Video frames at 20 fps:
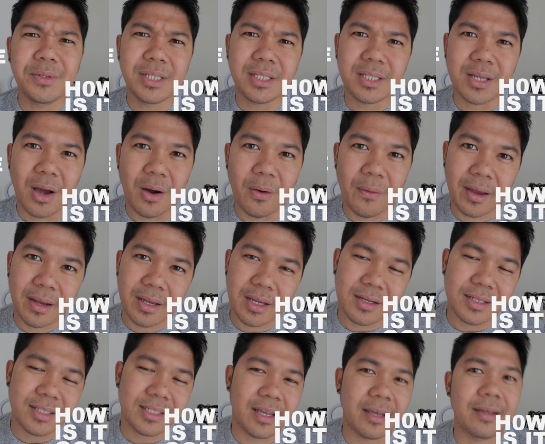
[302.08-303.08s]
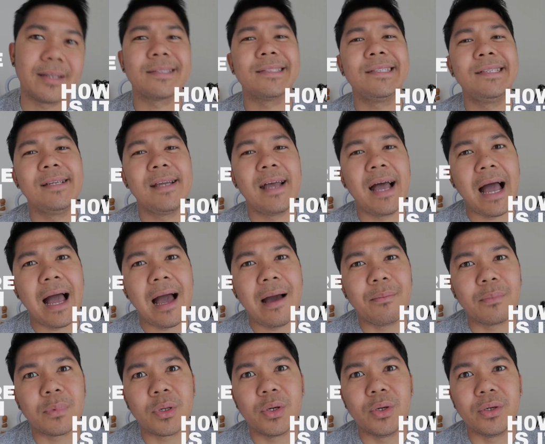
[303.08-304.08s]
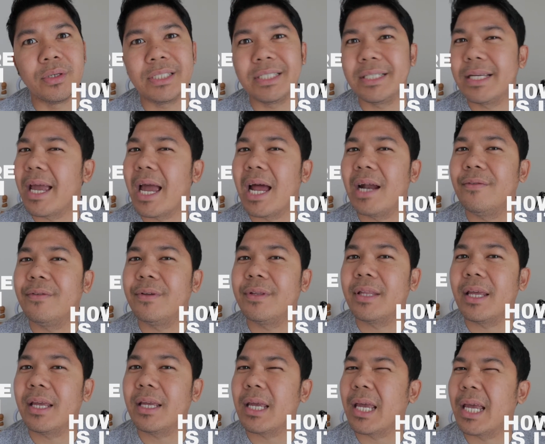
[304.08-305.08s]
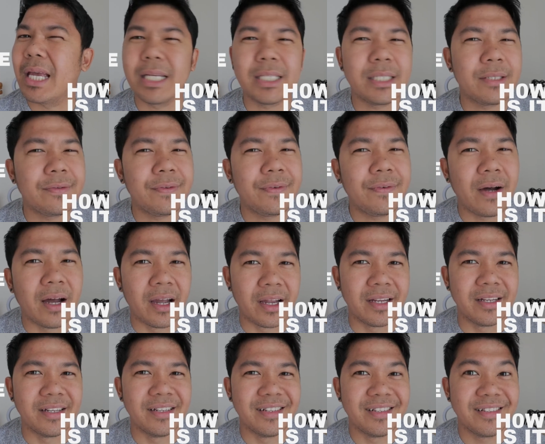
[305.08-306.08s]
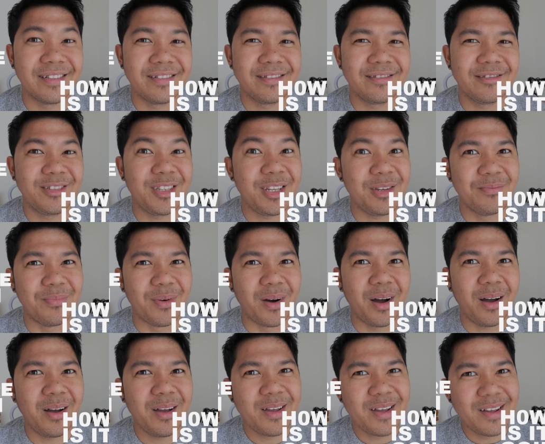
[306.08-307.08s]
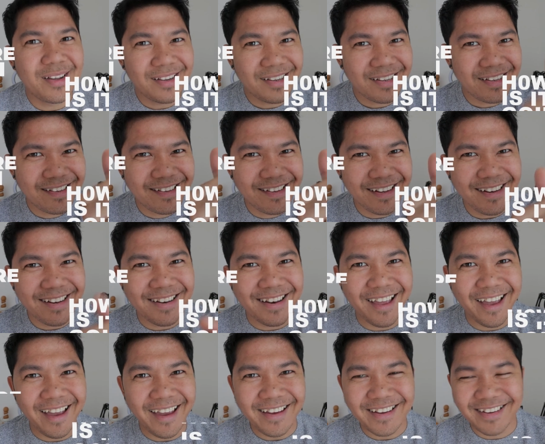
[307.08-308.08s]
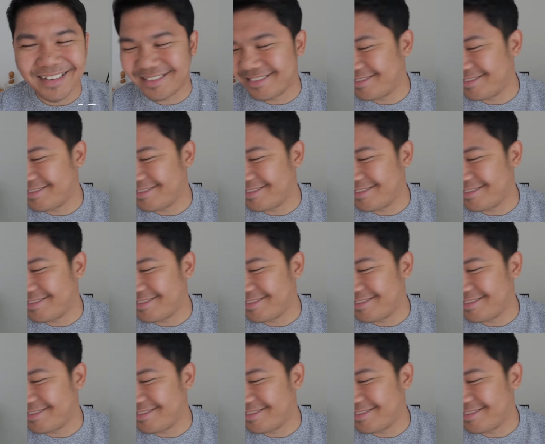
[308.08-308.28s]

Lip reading: is it going? You can say, I'm good, everything is fine. Di ba? Galing.